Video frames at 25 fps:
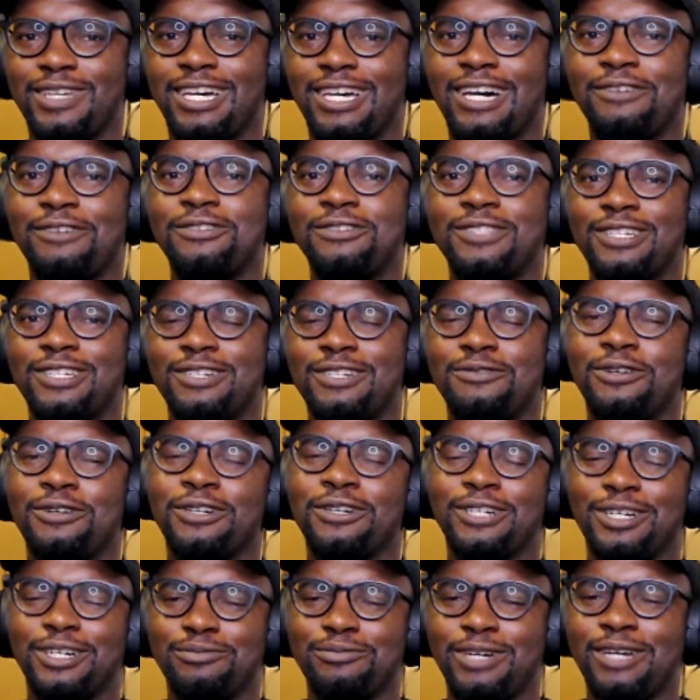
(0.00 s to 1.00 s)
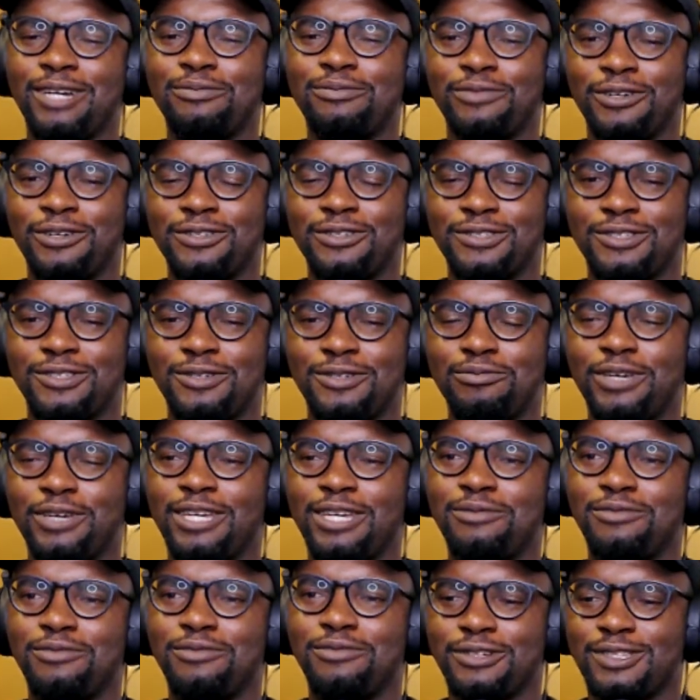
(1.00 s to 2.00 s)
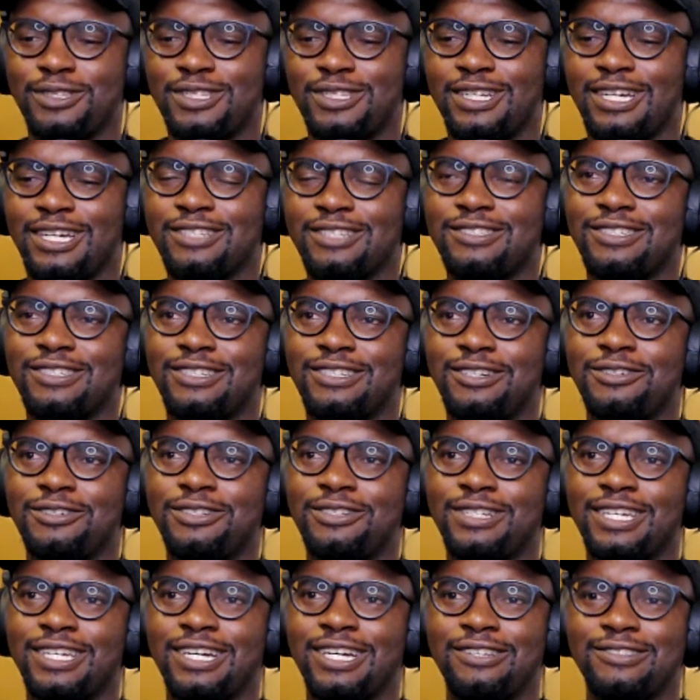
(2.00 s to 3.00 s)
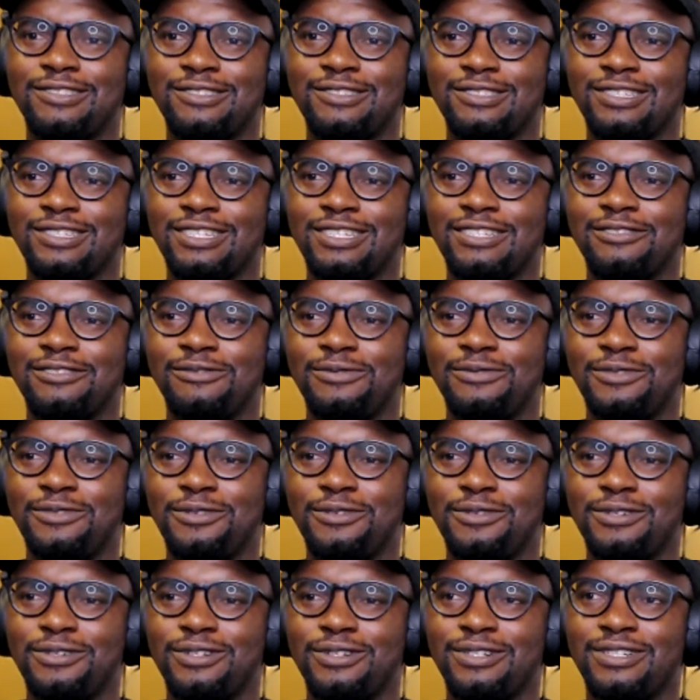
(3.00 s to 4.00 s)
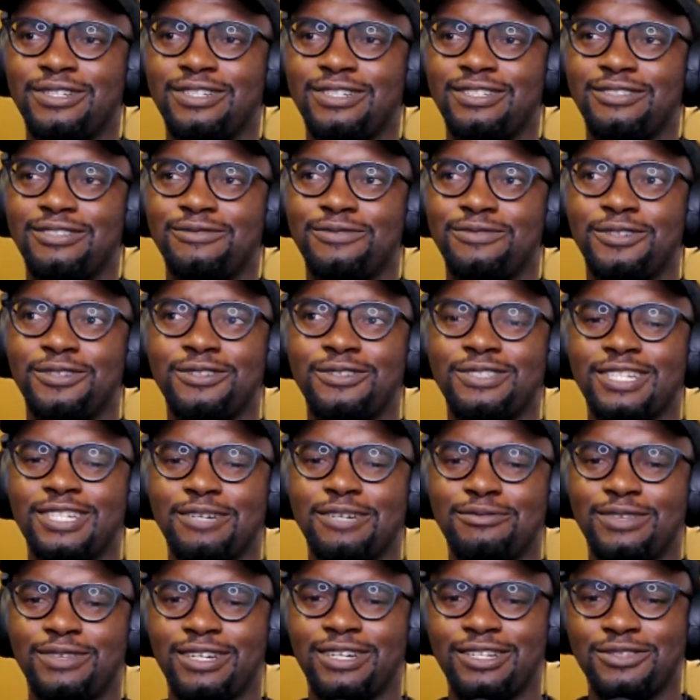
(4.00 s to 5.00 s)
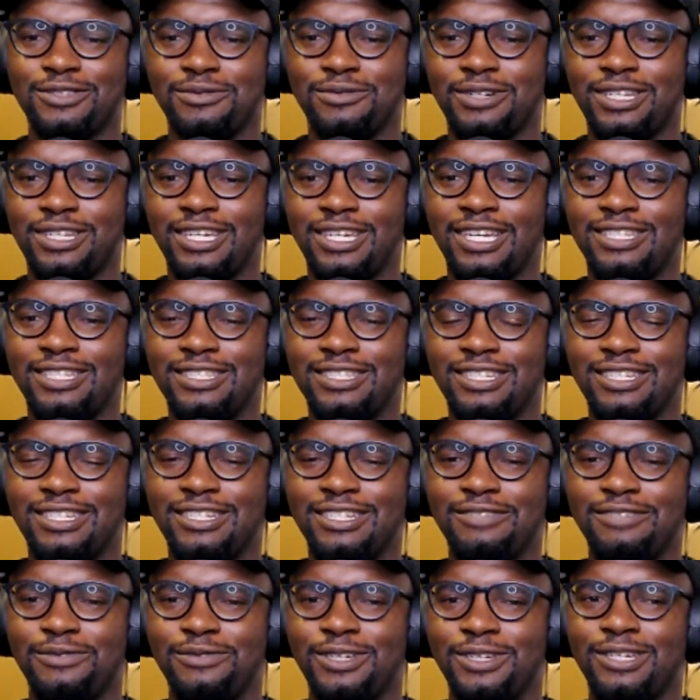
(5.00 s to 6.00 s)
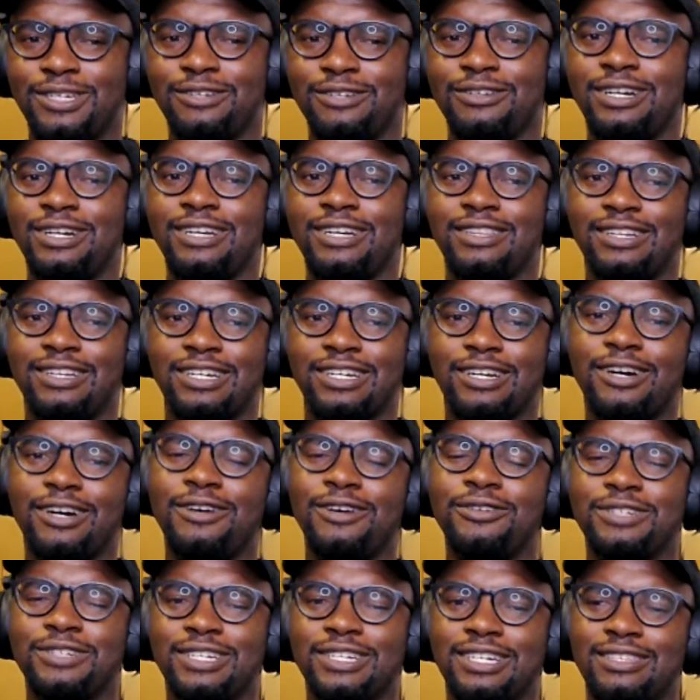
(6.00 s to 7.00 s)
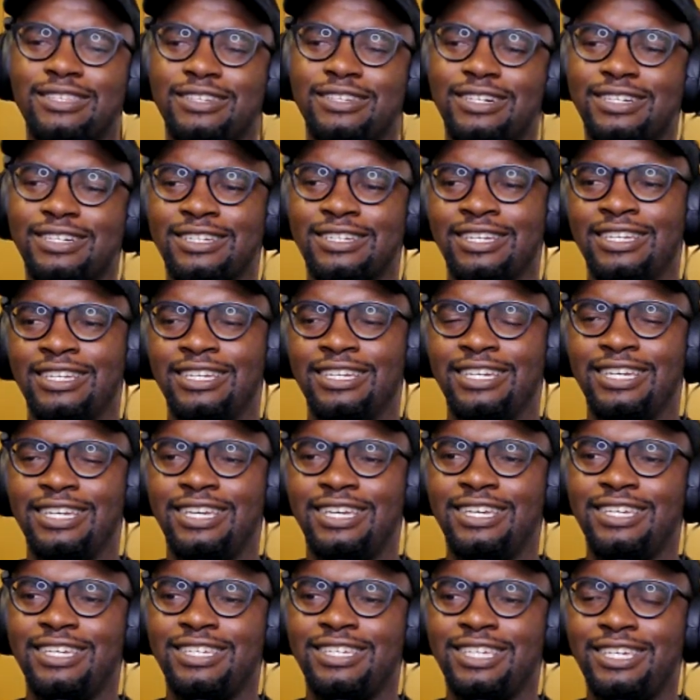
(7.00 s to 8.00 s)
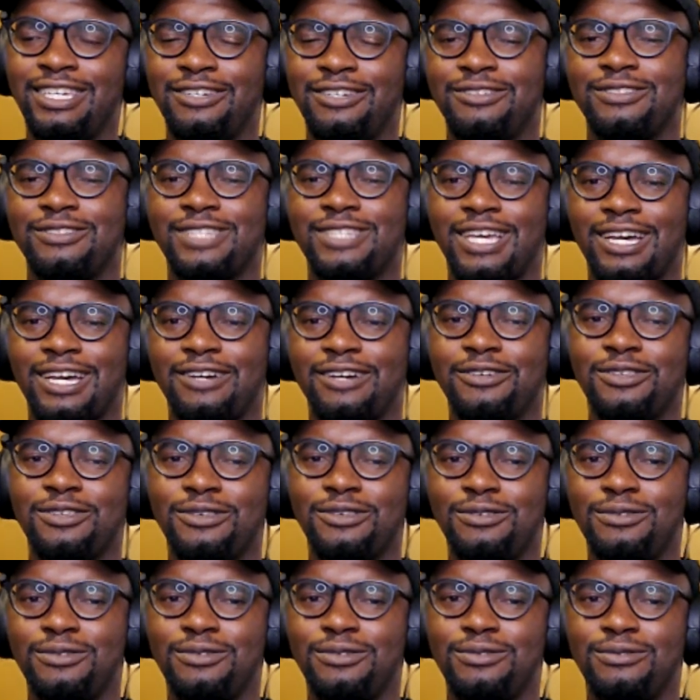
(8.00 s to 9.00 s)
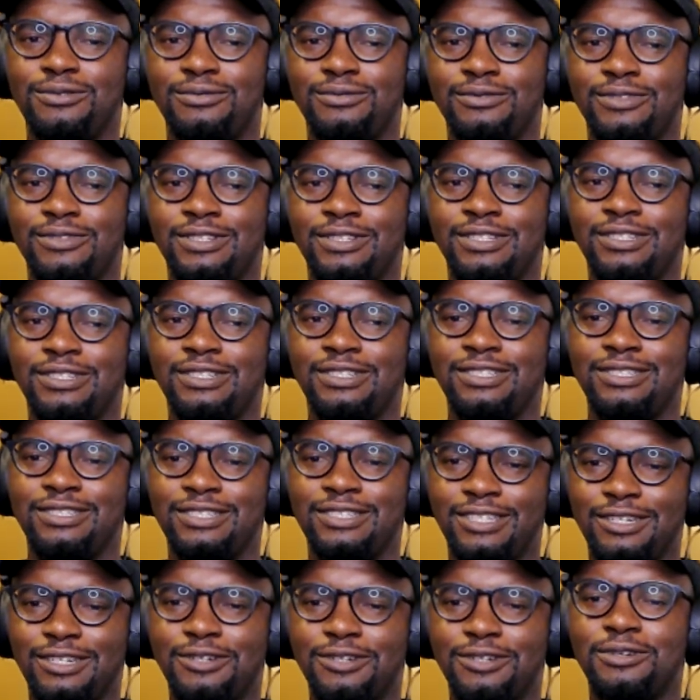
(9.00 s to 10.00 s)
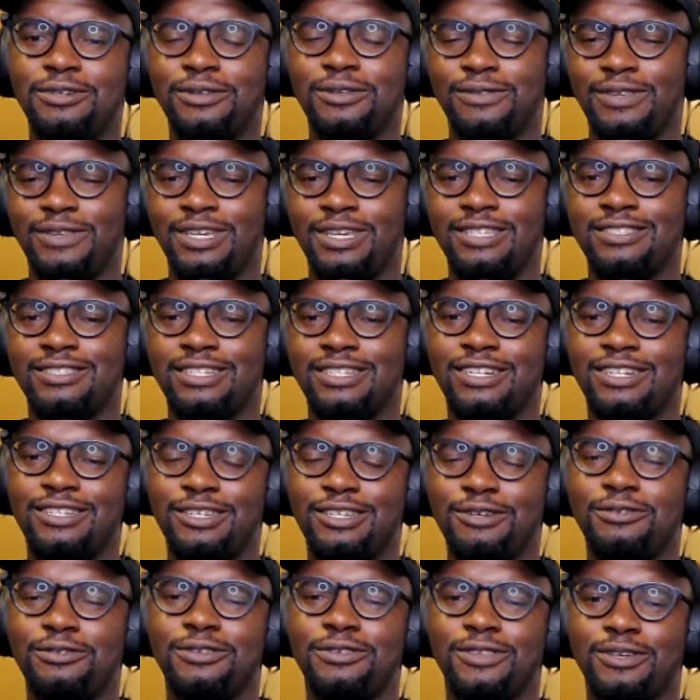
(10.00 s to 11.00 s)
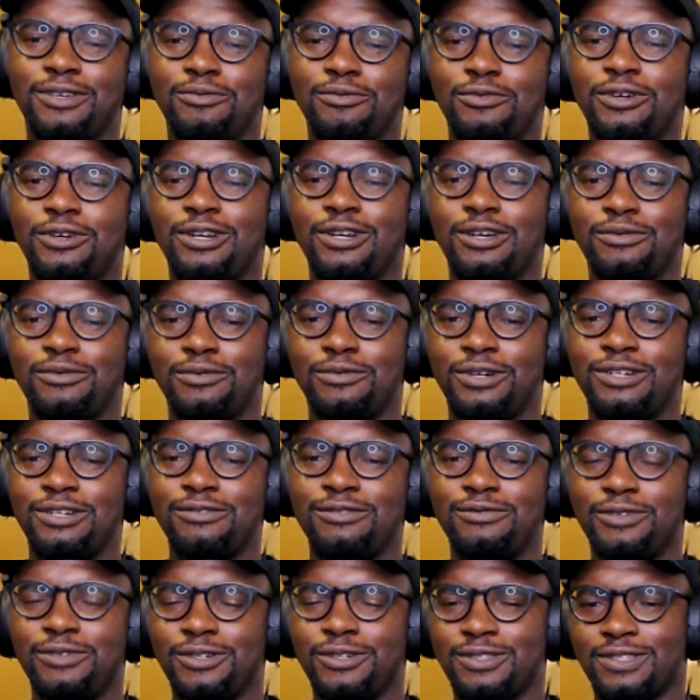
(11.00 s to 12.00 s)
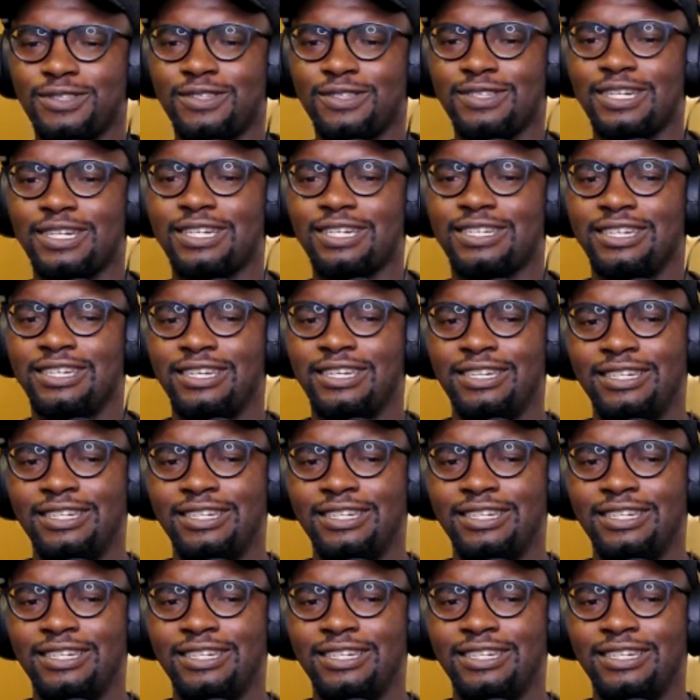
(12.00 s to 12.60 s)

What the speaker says: was going to work on my personal pain points and actually go to counseling for the first time, like 2018, and figure out, like, okay, like, here's how you deal with things and deal with them one on one versus like